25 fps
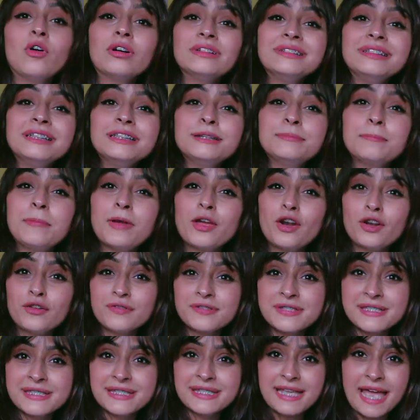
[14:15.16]
I bought this
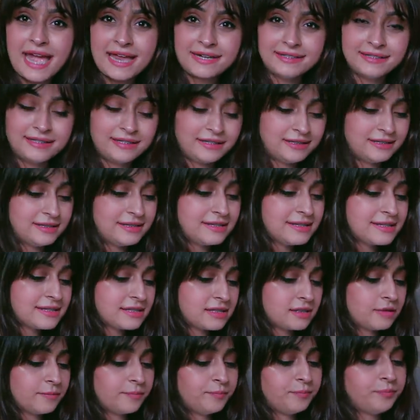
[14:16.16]
pair of
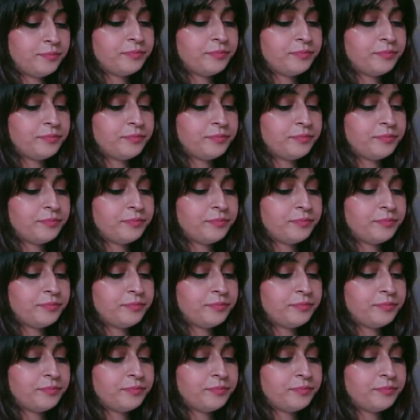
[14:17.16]
sandals.